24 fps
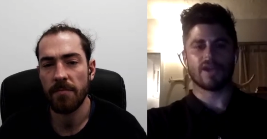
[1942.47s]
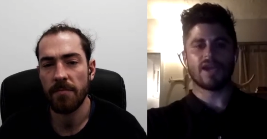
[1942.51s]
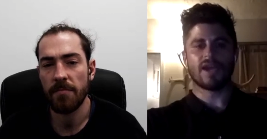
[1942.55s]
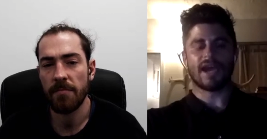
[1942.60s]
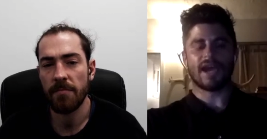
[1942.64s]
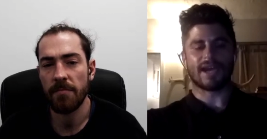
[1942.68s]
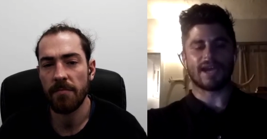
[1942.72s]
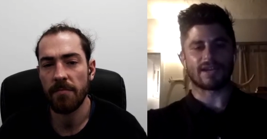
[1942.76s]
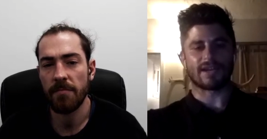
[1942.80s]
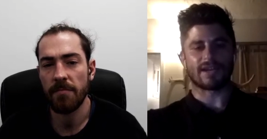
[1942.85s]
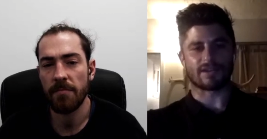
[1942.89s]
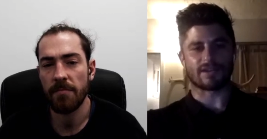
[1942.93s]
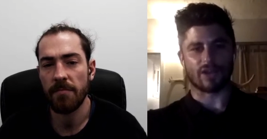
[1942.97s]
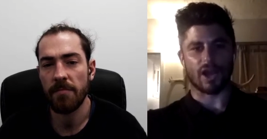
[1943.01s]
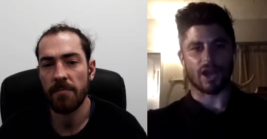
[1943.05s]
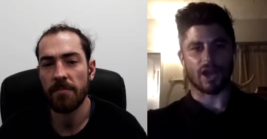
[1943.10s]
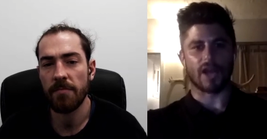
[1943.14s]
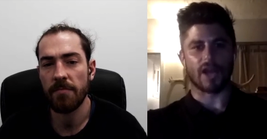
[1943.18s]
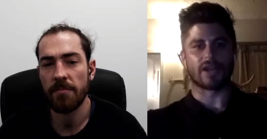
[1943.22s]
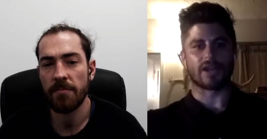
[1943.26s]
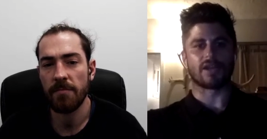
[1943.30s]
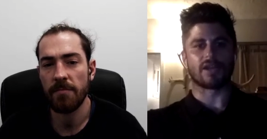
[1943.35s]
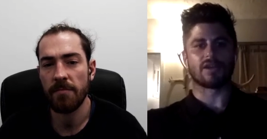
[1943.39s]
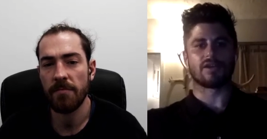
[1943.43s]

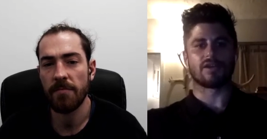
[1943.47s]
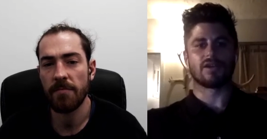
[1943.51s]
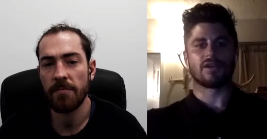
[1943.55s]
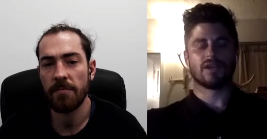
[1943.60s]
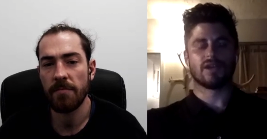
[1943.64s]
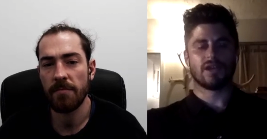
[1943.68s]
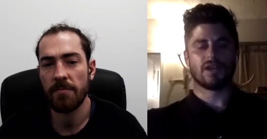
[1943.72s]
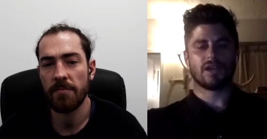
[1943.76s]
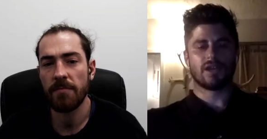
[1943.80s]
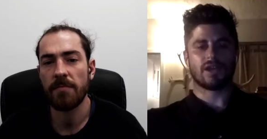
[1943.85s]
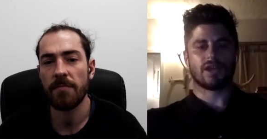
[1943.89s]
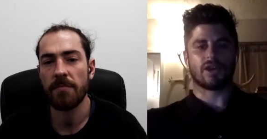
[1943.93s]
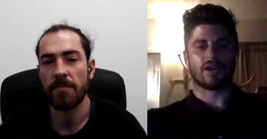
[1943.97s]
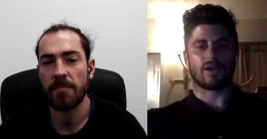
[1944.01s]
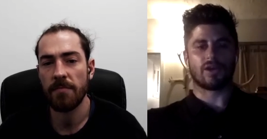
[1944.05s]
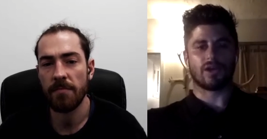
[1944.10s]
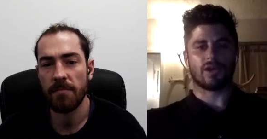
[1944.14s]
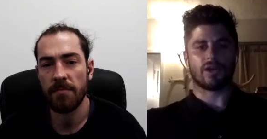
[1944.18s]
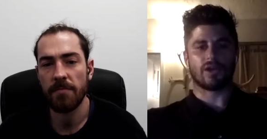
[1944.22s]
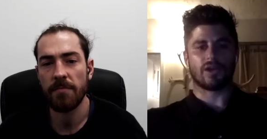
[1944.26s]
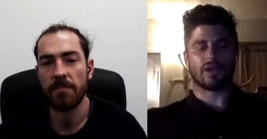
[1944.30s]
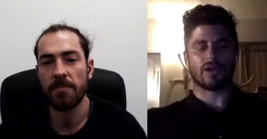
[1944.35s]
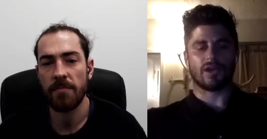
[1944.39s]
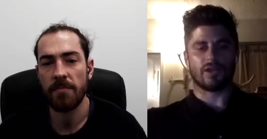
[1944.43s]
Speaker 1: anxiety, and you know, I
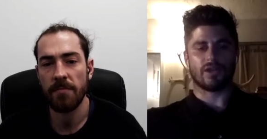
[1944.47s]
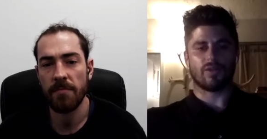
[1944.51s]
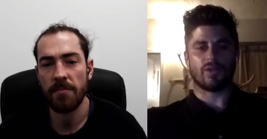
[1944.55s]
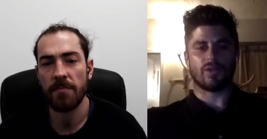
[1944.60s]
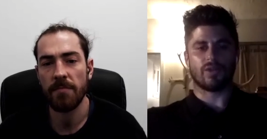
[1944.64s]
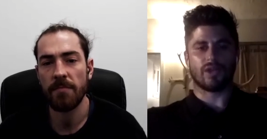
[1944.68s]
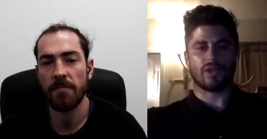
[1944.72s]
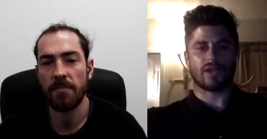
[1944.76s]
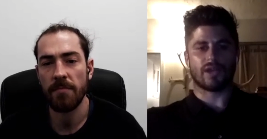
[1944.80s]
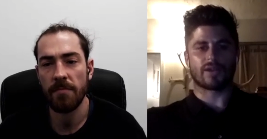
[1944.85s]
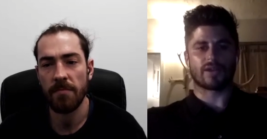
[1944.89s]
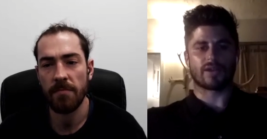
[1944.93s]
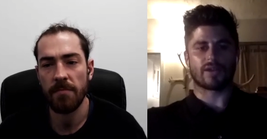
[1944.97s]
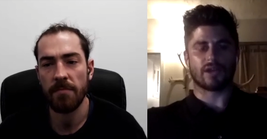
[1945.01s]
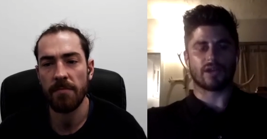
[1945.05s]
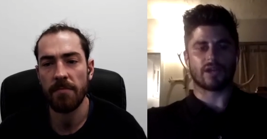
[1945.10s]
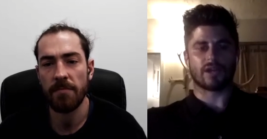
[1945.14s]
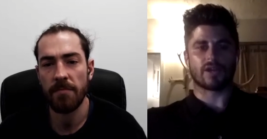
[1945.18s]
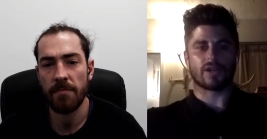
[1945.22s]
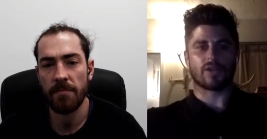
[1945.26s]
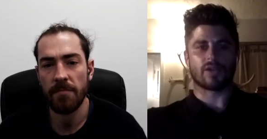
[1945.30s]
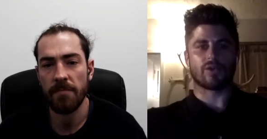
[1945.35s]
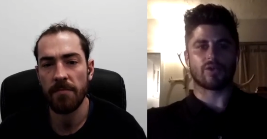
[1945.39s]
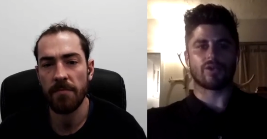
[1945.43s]
think I think with anxiety,
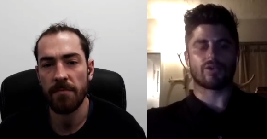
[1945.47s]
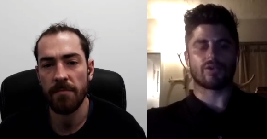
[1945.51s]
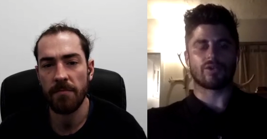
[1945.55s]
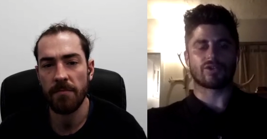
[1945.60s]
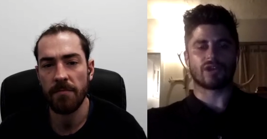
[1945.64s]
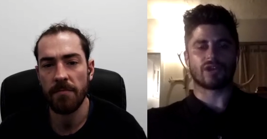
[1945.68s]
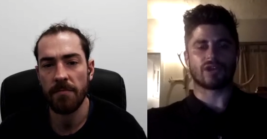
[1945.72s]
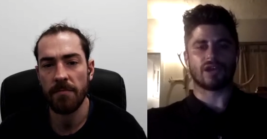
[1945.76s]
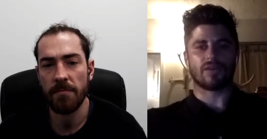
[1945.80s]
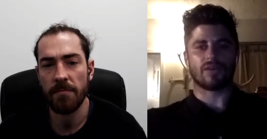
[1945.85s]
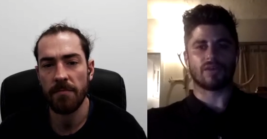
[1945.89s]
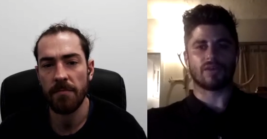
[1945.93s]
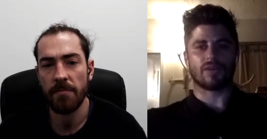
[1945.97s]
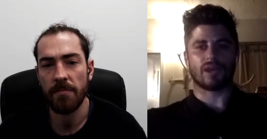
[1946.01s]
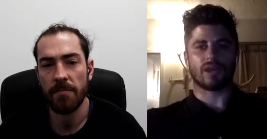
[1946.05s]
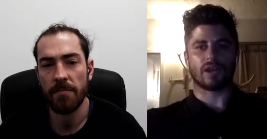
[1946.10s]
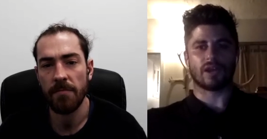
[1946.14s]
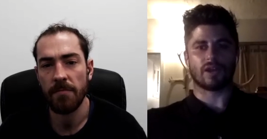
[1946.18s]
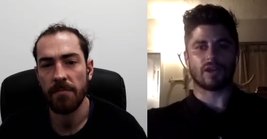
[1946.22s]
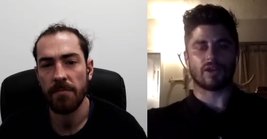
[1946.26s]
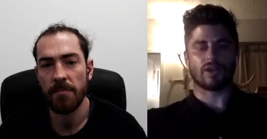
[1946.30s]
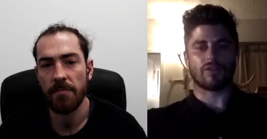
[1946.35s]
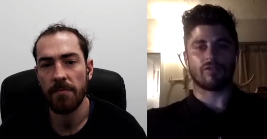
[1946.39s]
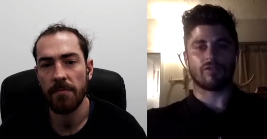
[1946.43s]
a lot of the time, like I
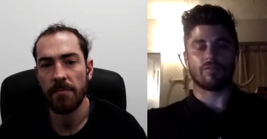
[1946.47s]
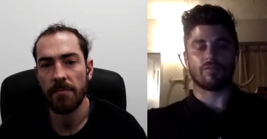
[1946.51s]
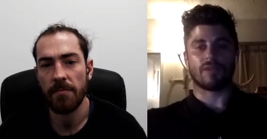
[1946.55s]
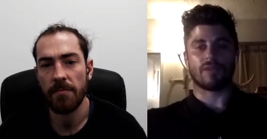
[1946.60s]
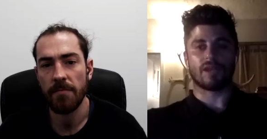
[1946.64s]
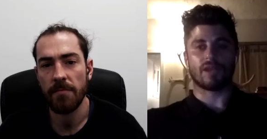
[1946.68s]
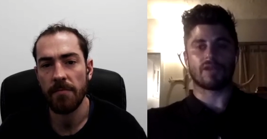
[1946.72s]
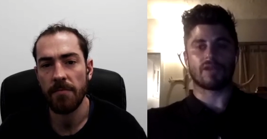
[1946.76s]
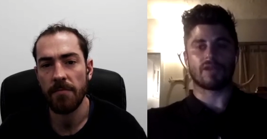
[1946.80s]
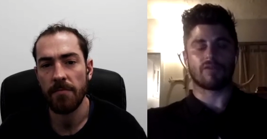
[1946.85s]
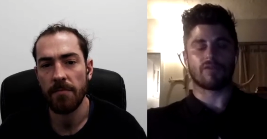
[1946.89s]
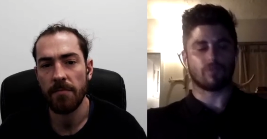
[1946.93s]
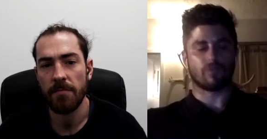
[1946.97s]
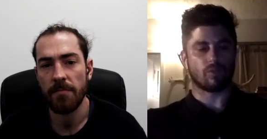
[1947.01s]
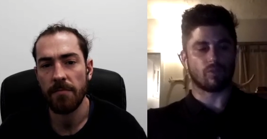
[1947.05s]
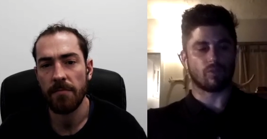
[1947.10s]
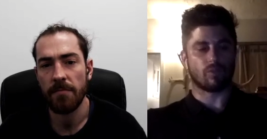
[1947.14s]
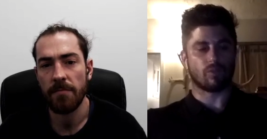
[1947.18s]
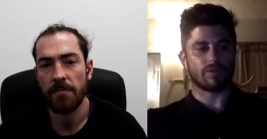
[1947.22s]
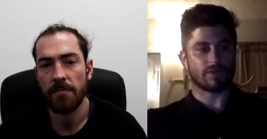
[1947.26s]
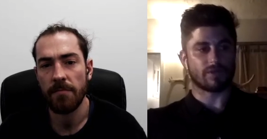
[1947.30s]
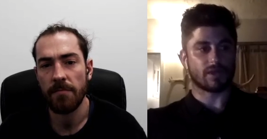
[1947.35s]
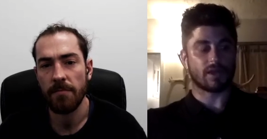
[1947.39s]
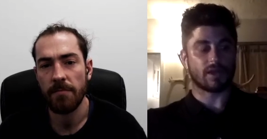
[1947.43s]
know for me and from what
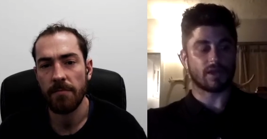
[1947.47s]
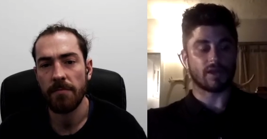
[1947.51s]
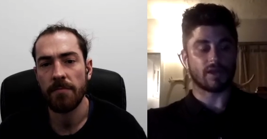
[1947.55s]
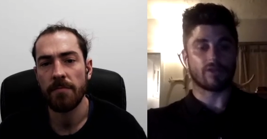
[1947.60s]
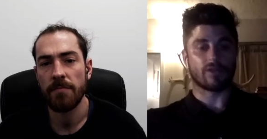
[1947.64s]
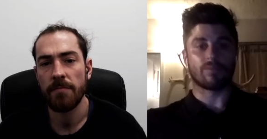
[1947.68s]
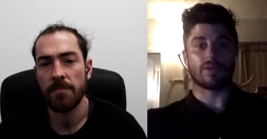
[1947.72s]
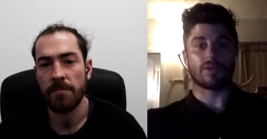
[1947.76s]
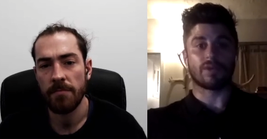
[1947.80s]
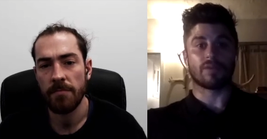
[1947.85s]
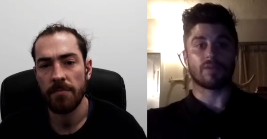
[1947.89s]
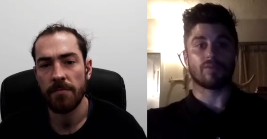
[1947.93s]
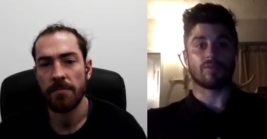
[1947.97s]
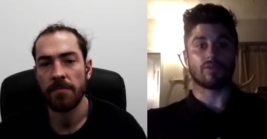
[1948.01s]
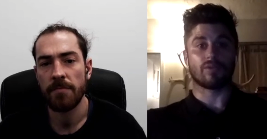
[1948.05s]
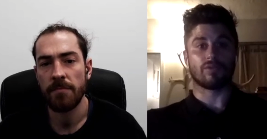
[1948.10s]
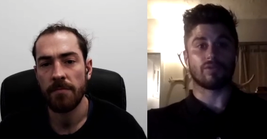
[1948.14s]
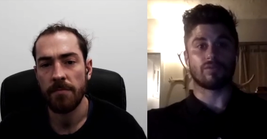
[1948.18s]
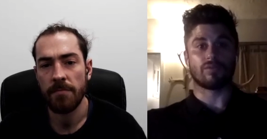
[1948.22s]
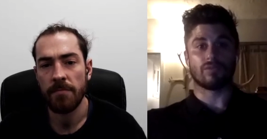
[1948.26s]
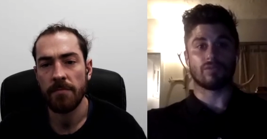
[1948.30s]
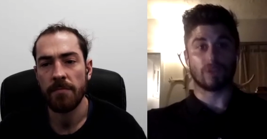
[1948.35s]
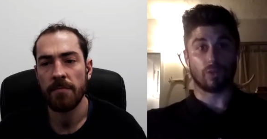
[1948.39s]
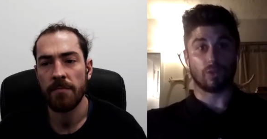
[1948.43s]
I've seen other people
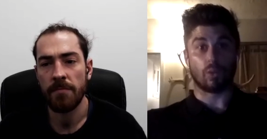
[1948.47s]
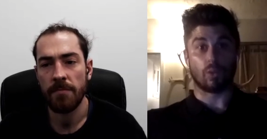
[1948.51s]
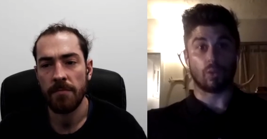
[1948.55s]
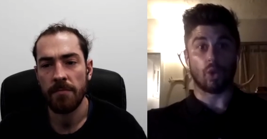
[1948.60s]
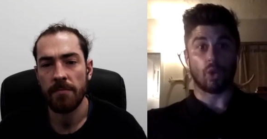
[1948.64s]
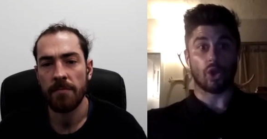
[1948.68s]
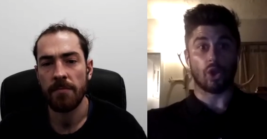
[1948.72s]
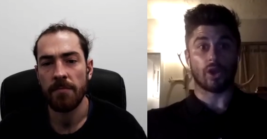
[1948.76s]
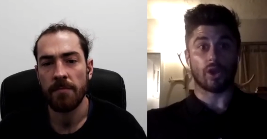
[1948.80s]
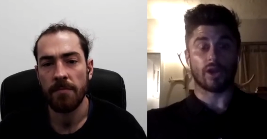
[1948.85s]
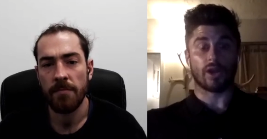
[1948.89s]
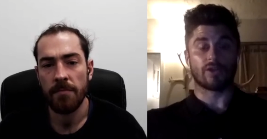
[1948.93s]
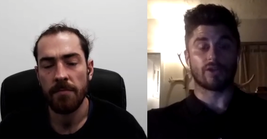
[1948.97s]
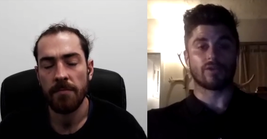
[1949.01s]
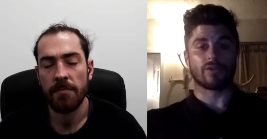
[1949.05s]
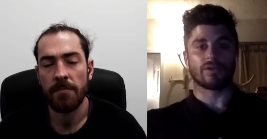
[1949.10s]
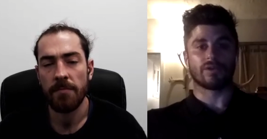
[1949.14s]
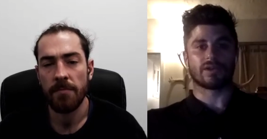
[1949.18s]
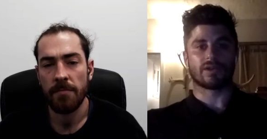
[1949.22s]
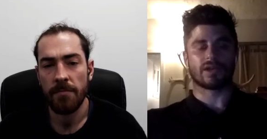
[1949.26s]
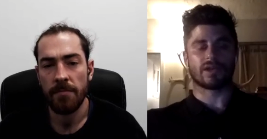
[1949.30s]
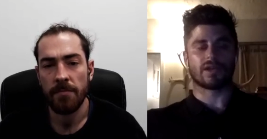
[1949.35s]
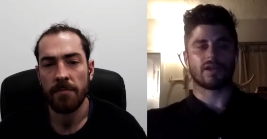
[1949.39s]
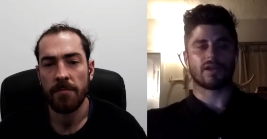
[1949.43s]
and the work I do,
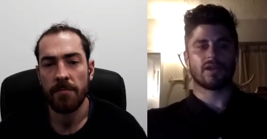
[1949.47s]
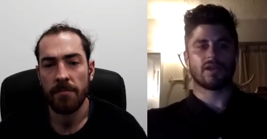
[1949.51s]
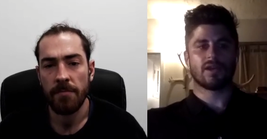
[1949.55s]
it's like